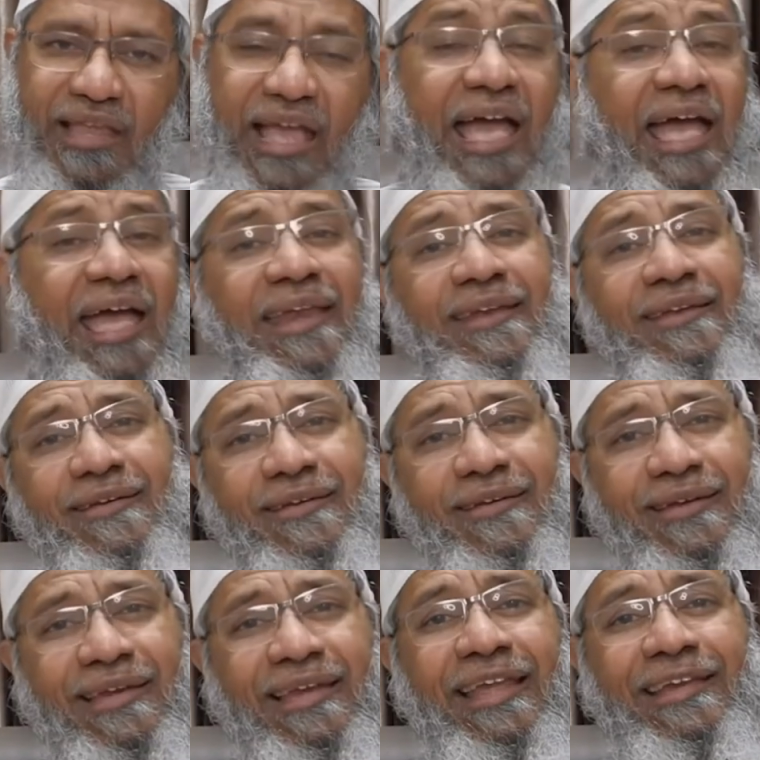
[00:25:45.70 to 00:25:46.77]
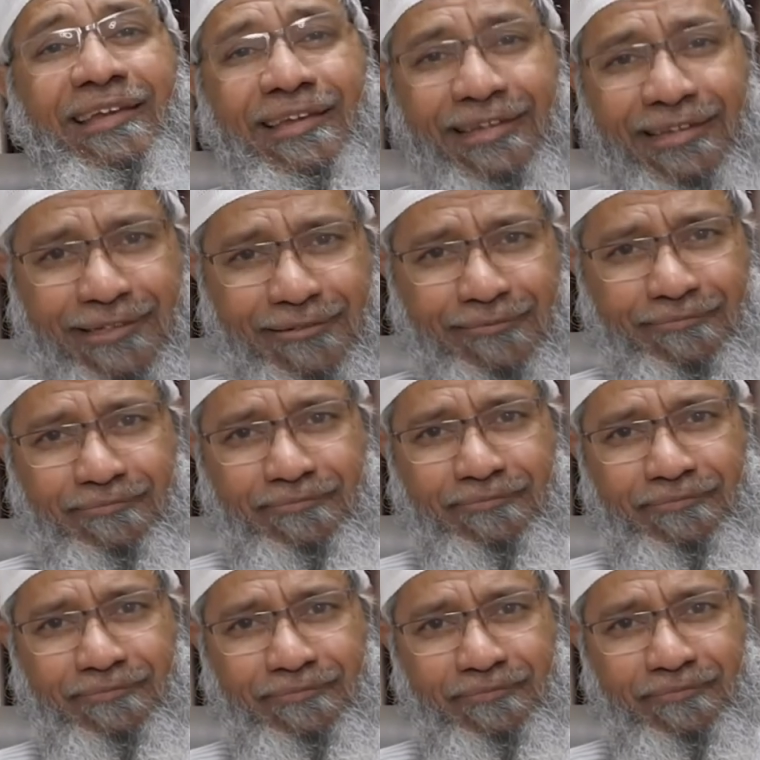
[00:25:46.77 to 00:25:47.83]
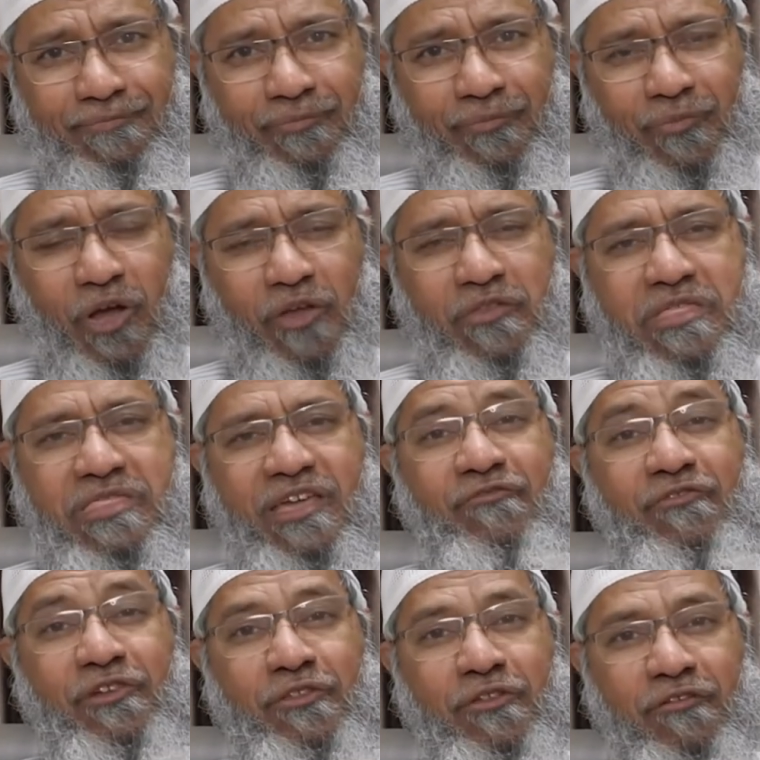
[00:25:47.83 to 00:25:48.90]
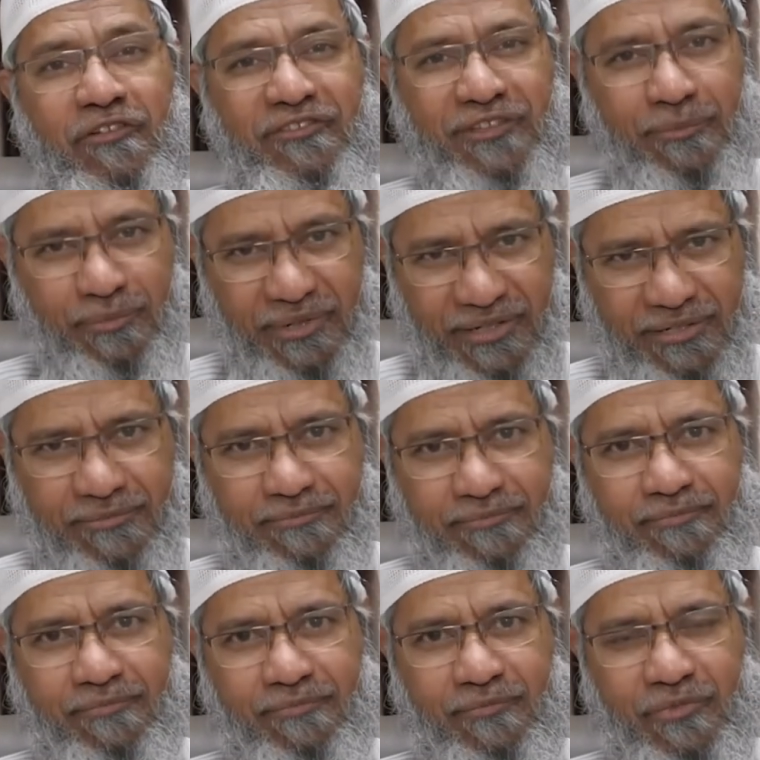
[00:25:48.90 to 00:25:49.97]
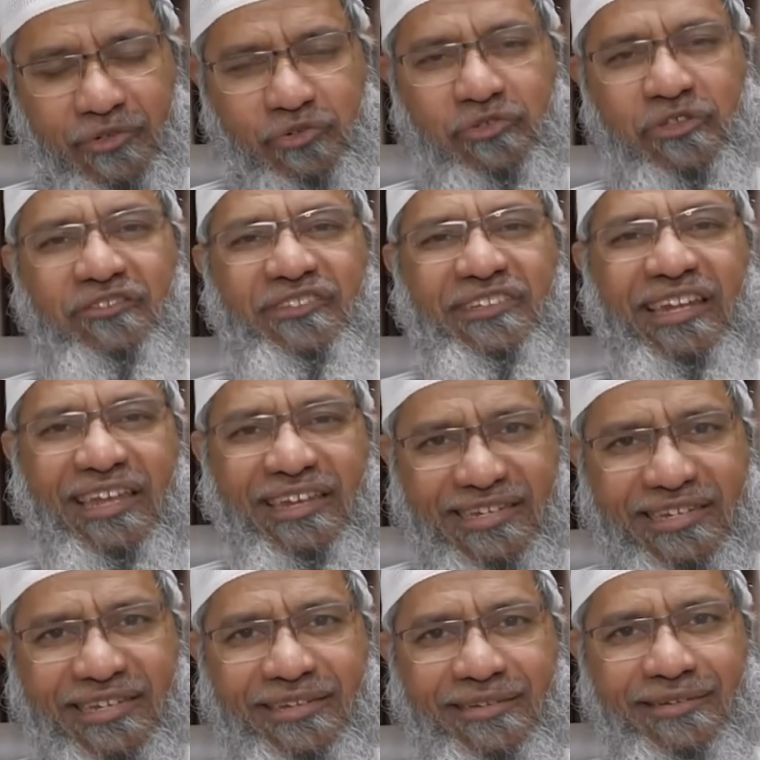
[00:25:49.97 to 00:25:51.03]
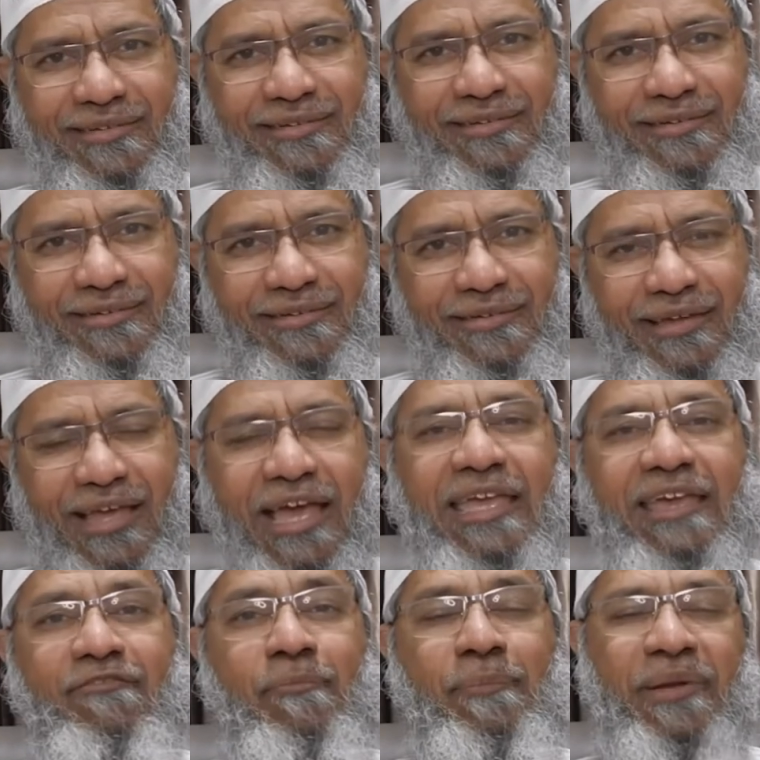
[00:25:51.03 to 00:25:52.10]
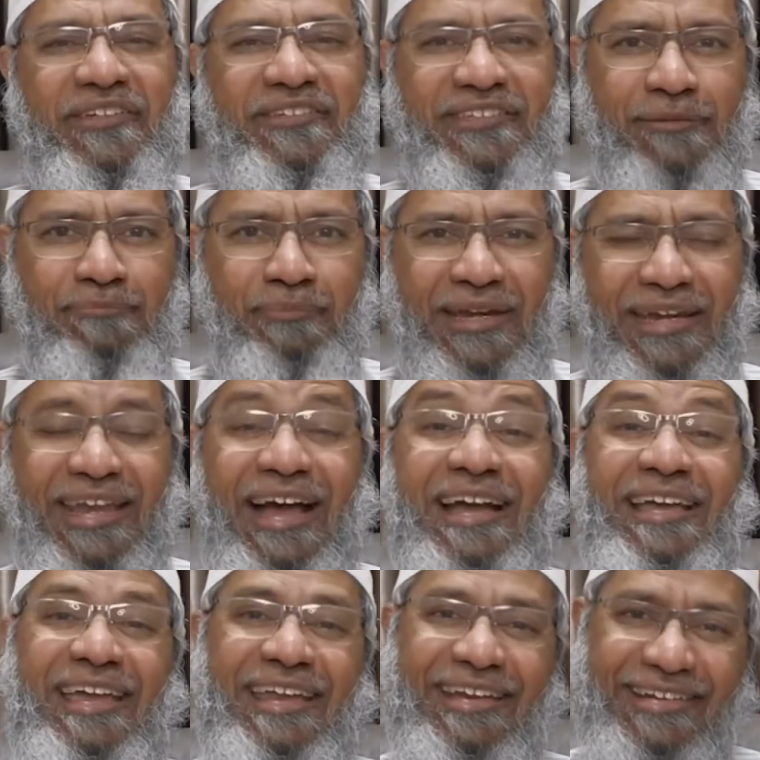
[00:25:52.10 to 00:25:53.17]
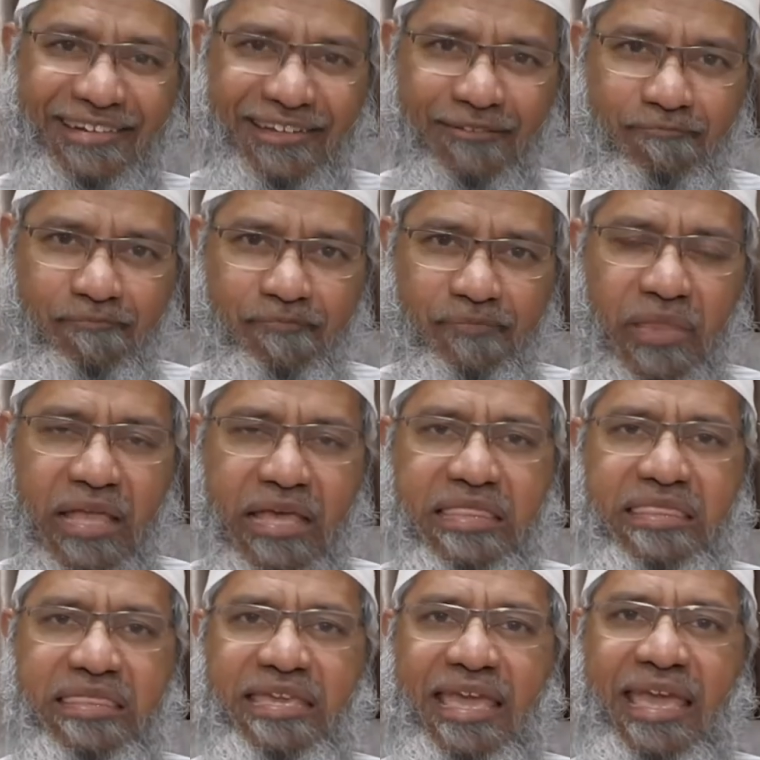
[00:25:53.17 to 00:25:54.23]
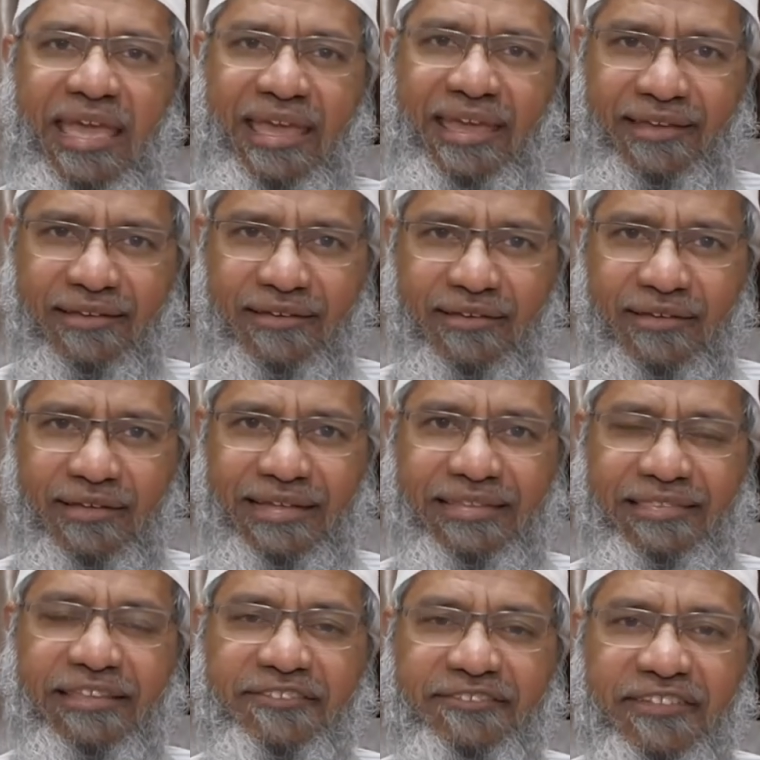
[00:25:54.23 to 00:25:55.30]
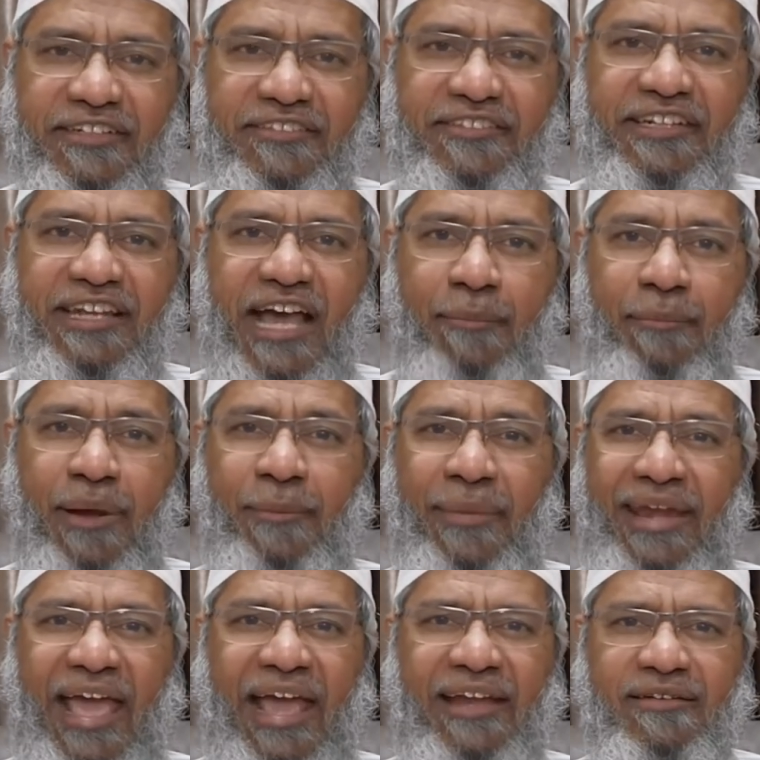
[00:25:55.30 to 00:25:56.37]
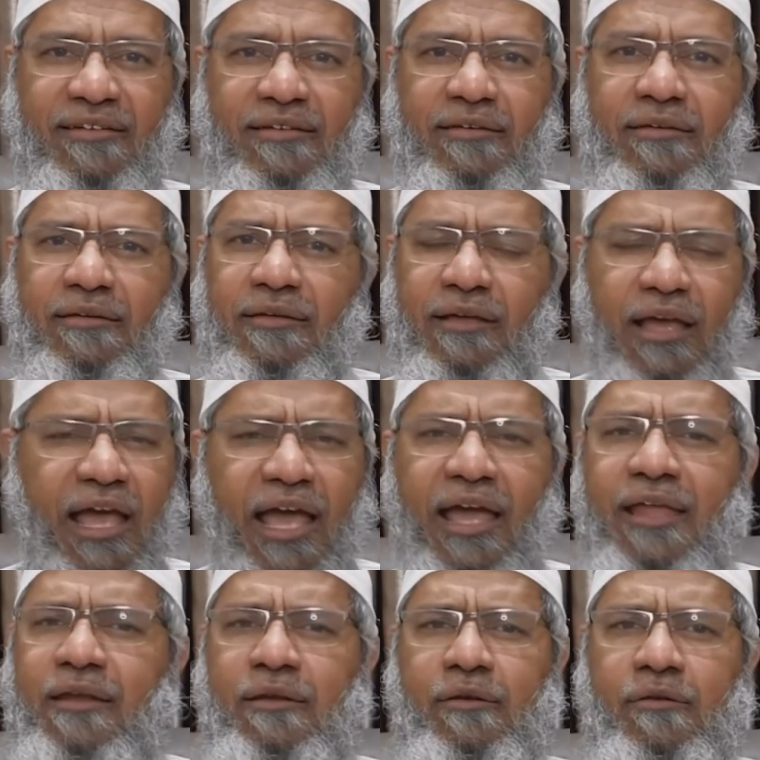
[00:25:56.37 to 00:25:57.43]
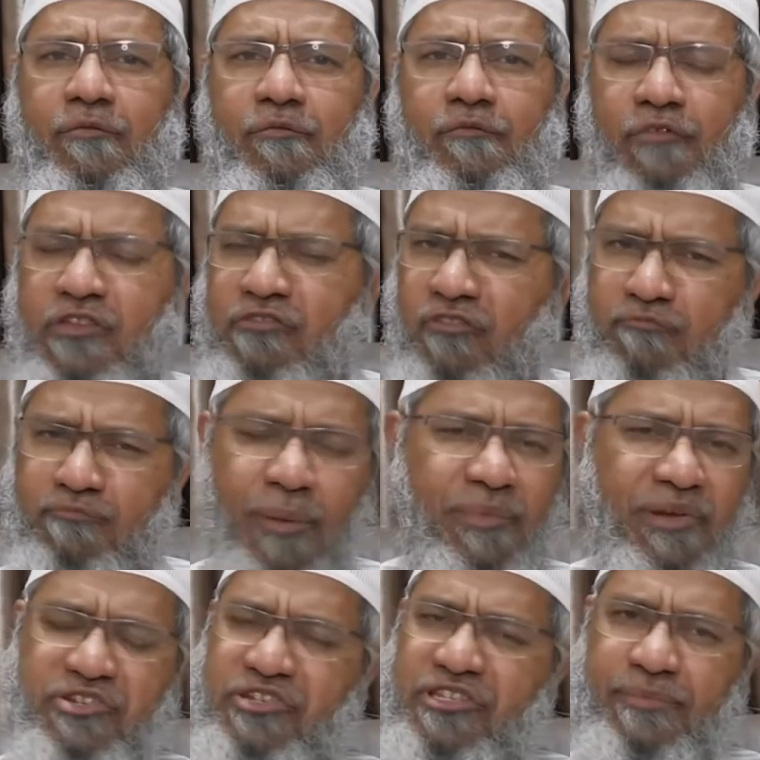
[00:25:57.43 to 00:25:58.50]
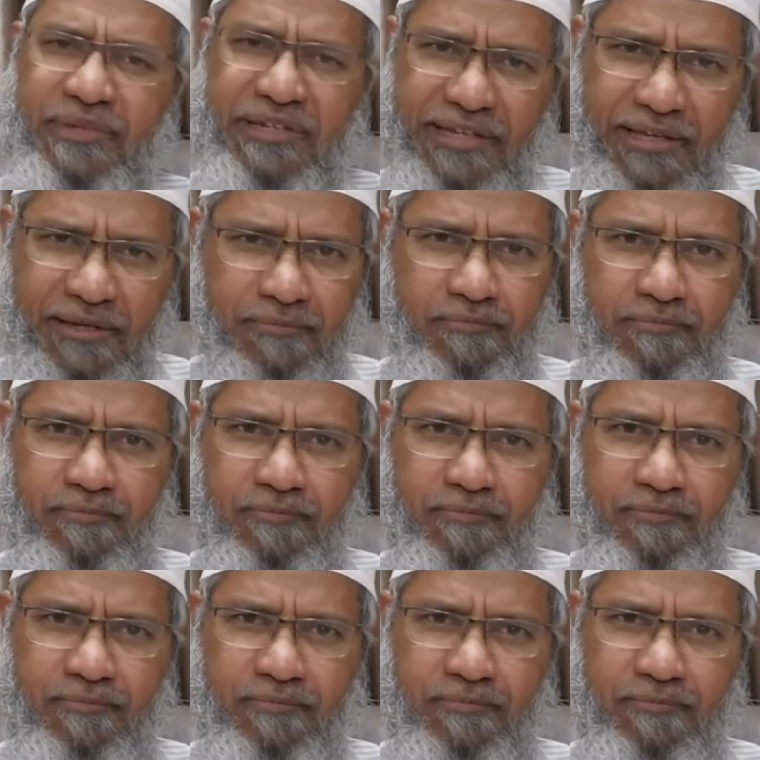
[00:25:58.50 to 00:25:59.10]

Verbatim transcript: And lately, on the 17th of December 2019, I gave a press statement against CAA, the Citizen Amendment Act, and which was published in the media.